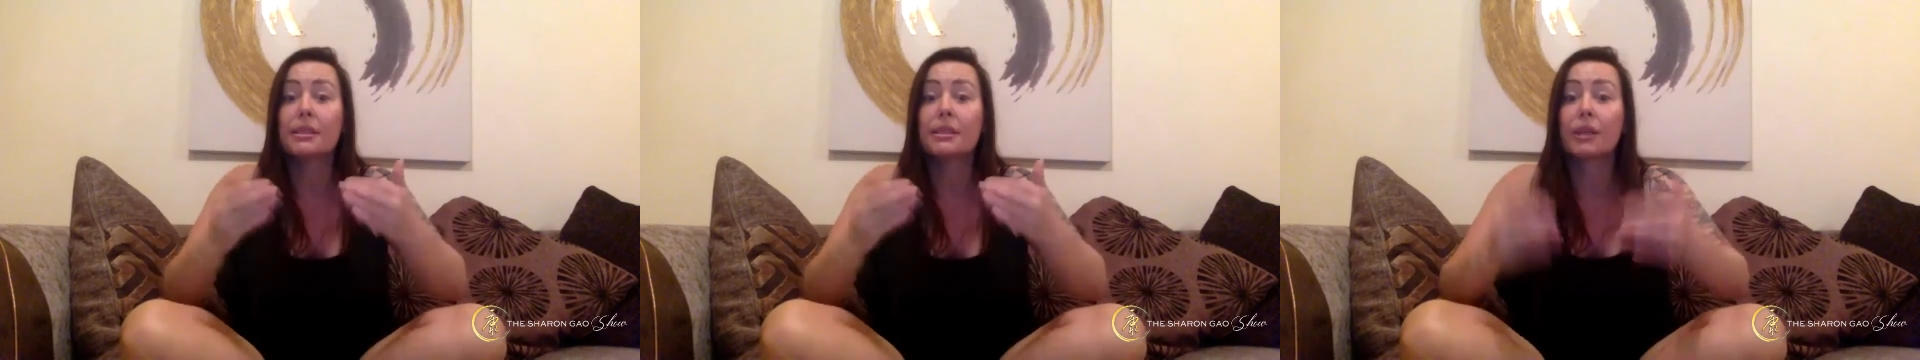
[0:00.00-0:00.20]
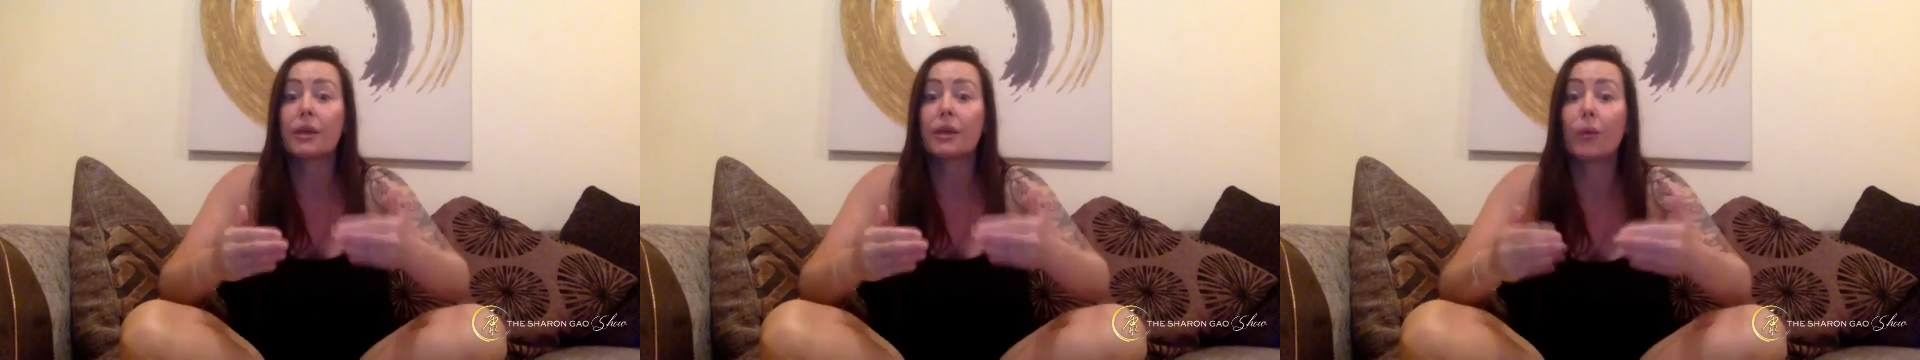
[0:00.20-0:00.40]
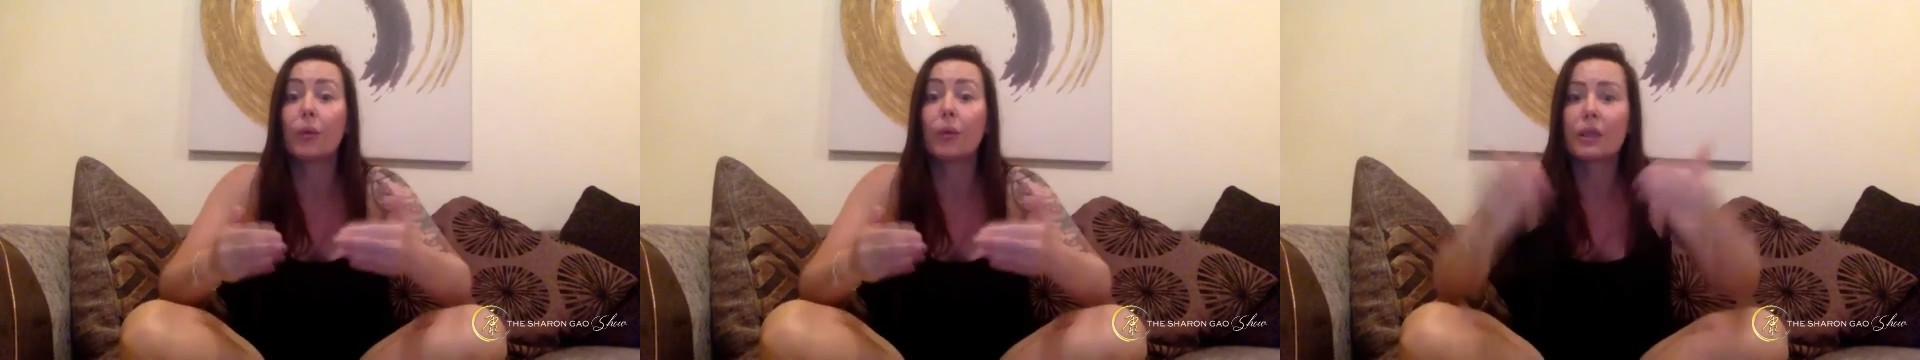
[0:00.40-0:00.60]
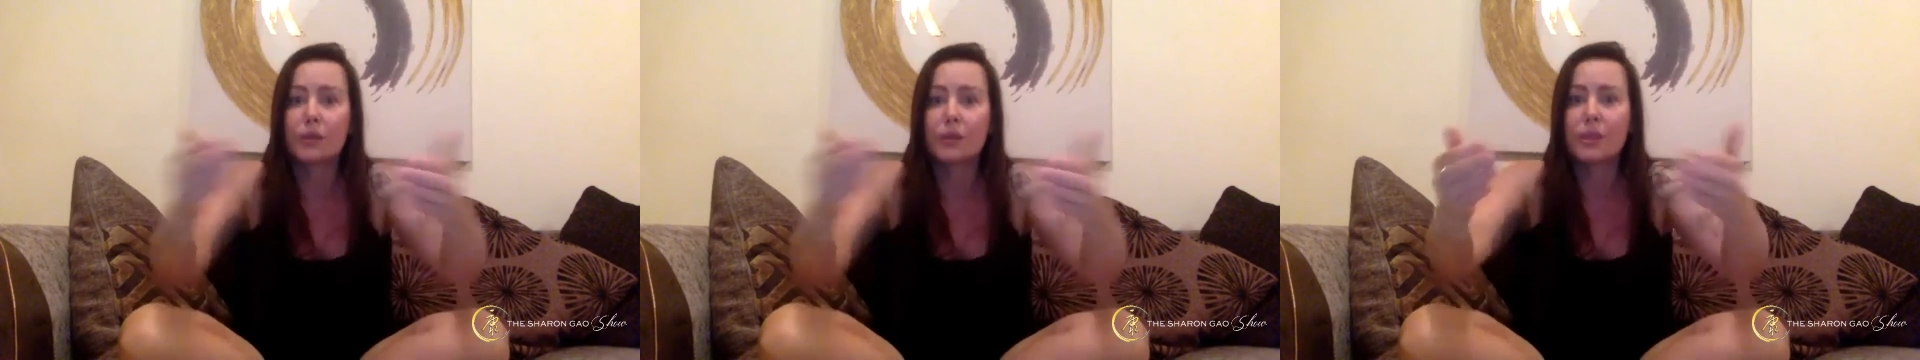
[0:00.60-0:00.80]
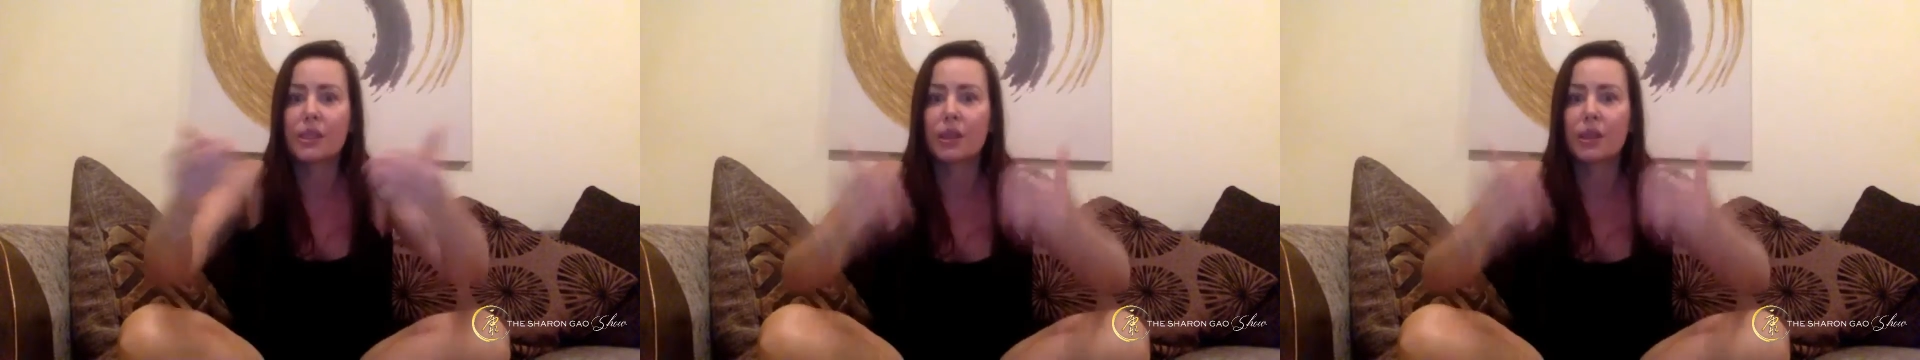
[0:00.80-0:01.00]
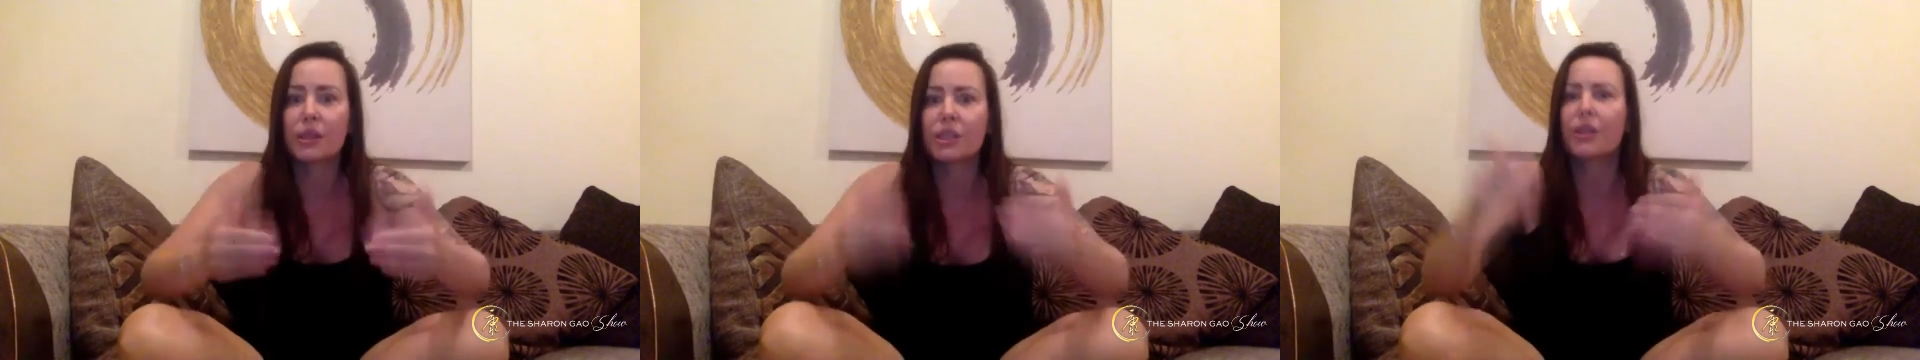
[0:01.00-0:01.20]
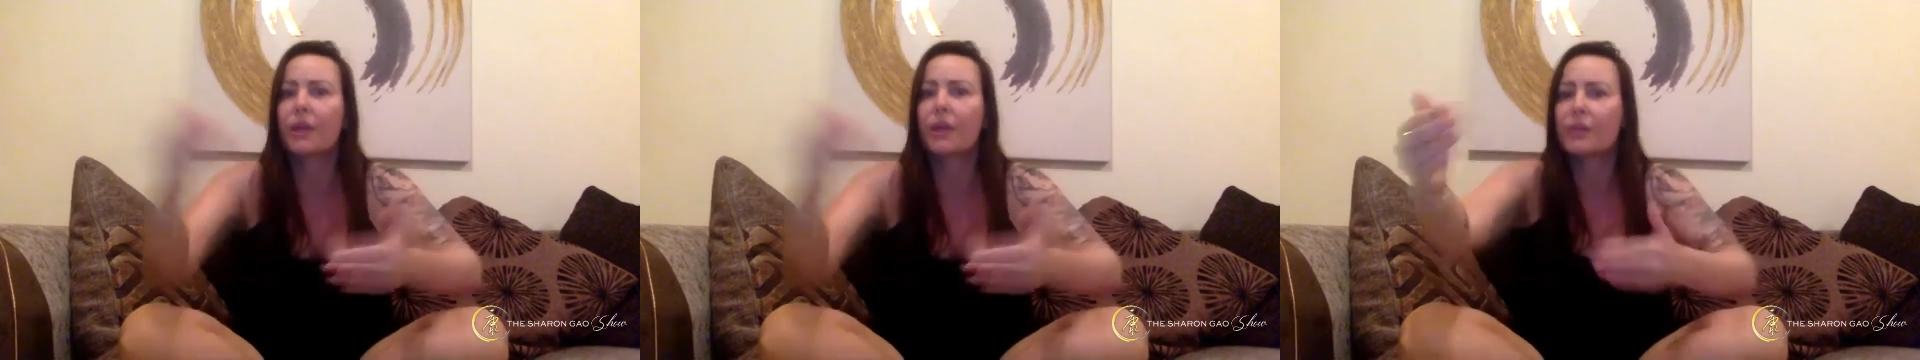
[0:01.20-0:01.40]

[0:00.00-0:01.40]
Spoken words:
so once we start to do that,